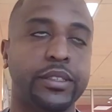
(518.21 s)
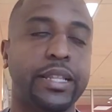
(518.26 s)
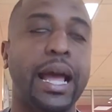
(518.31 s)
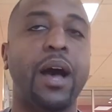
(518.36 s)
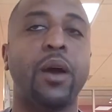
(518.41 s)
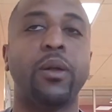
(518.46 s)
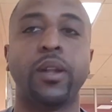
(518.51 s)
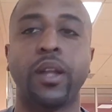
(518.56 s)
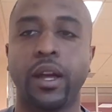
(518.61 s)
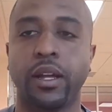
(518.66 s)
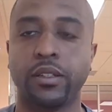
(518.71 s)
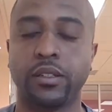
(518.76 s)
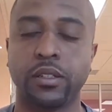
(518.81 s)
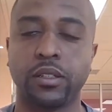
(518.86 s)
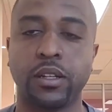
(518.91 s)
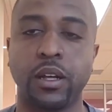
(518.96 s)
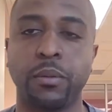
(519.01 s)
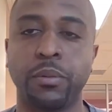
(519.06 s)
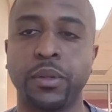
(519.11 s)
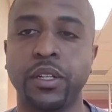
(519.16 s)
downlines,
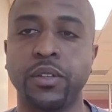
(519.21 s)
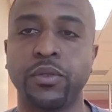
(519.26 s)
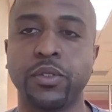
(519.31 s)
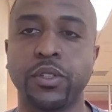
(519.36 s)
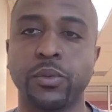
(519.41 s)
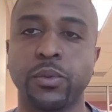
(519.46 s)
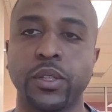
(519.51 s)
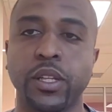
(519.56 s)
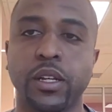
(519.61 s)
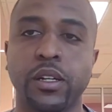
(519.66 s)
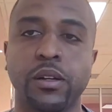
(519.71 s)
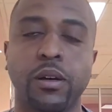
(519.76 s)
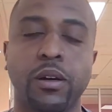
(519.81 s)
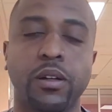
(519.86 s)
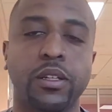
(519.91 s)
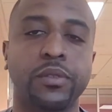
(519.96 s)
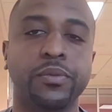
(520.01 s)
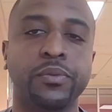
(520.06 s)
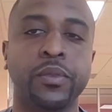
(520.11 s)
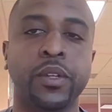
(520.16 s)
as I believe is what they
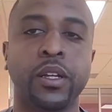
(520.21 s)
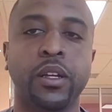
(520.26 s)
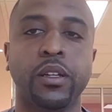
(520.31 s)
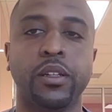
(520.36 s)
call it.